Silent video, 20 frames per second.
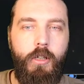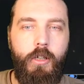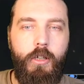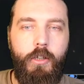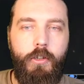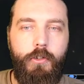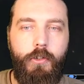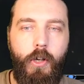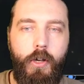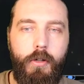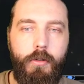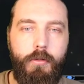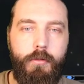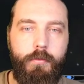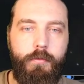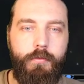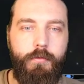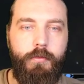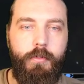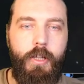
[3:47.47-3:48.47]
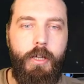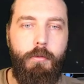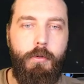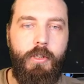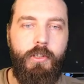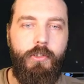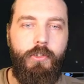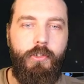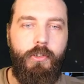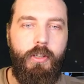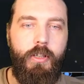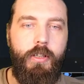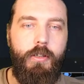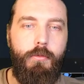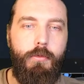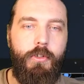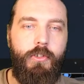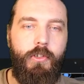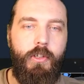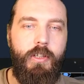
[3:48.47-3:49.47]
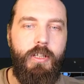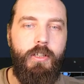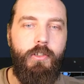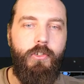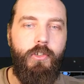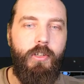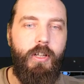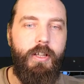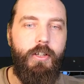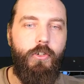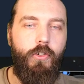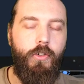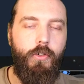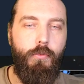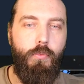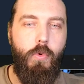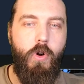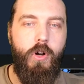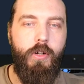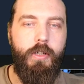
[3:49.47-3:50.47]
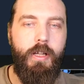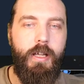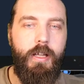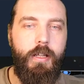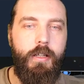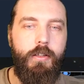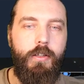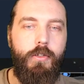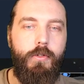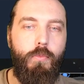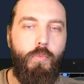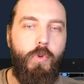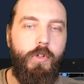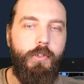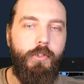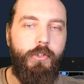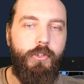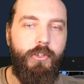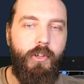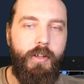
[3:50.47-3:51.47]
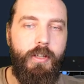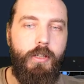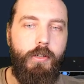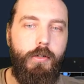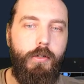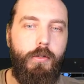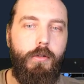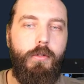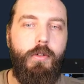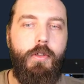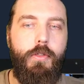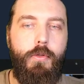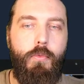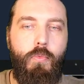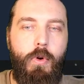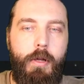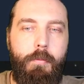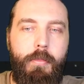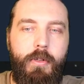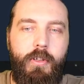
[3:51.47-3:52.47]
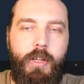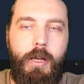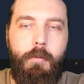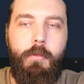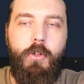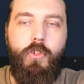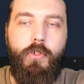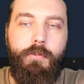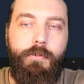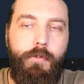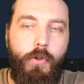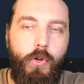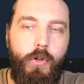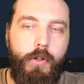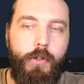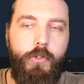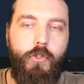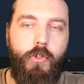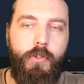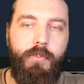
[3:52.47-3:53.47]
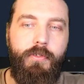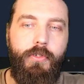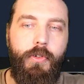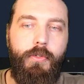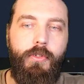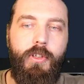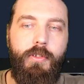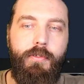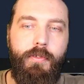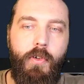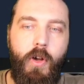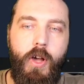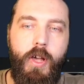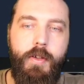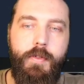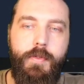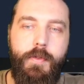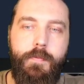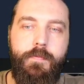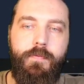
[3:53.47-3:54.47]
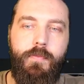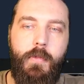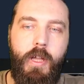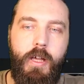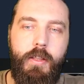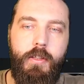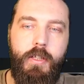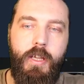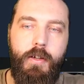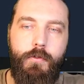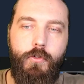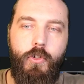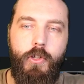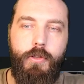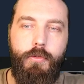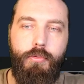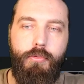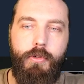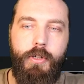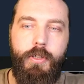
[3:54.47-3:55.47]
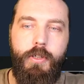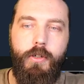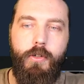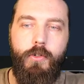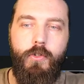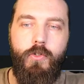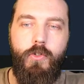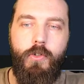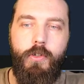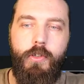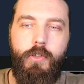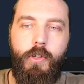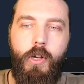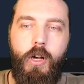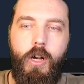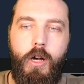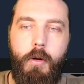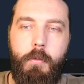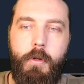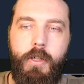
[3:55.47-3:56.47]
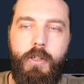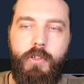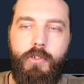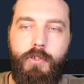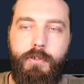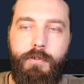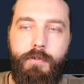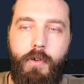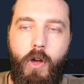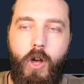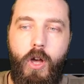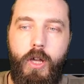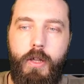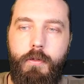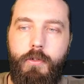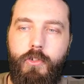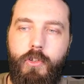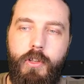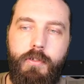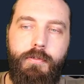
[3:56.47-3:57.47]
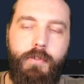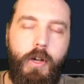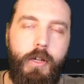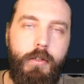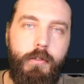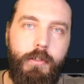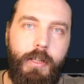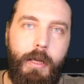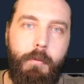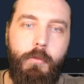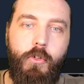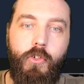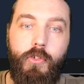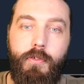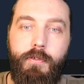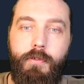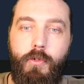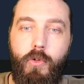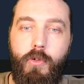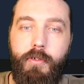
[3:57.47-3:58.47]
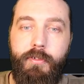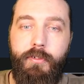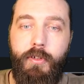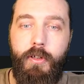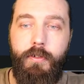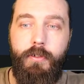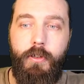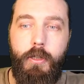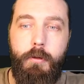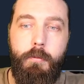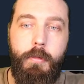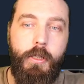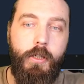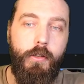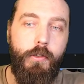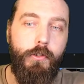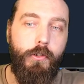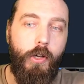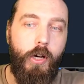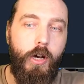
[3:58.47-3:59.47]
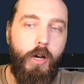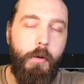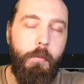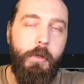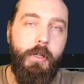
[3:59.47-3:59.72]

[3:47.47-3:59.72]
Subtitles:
So, here we see the installation of 1 and 1 cycle, the weapon damage 455. And the FG300 armor is 5, so the final damage is 450 because armor